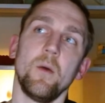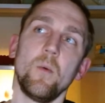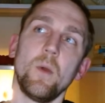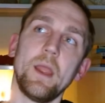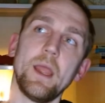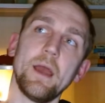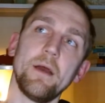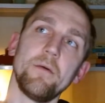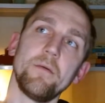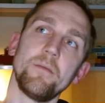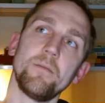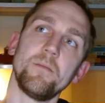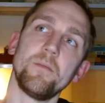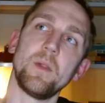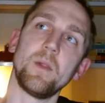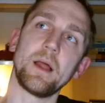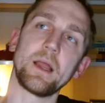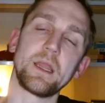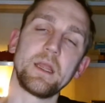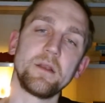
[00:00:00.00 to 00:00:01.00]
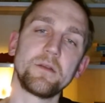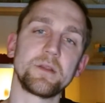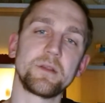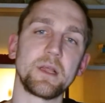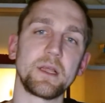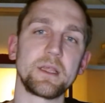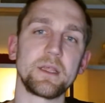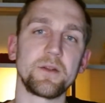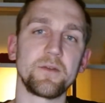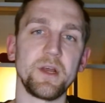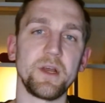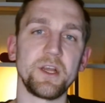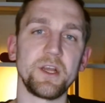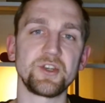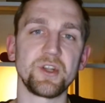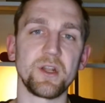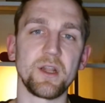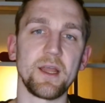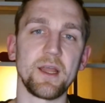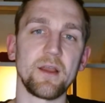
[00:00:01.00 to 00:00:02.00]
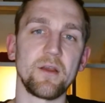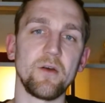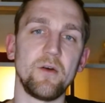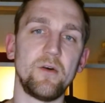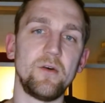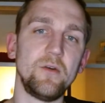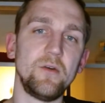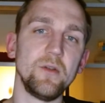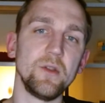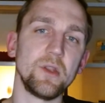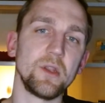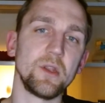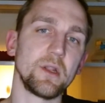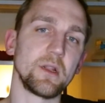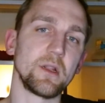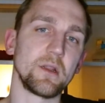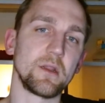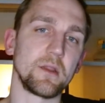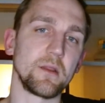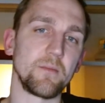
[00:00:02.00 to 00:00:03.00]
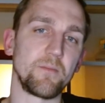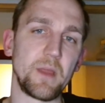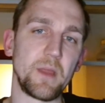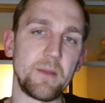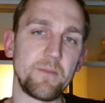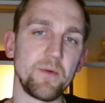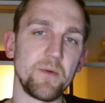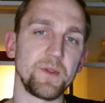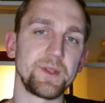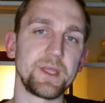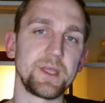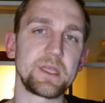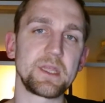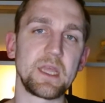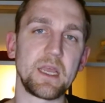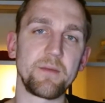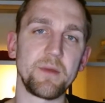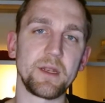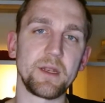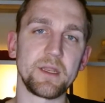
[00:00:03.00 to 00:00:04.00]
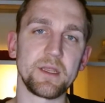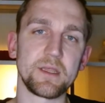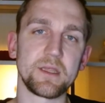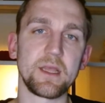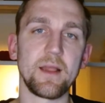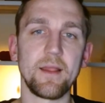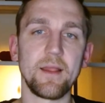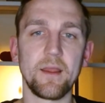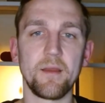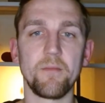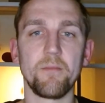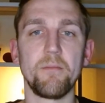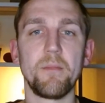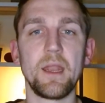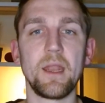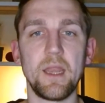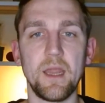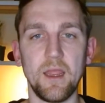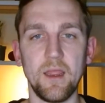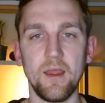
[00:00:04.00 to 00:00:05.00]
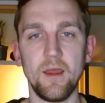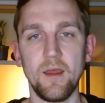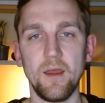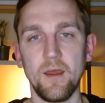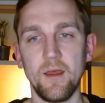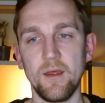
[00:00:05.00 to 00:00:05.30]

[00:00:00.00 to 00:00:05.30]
We have like interesting situation, like all the people in this segment is selling many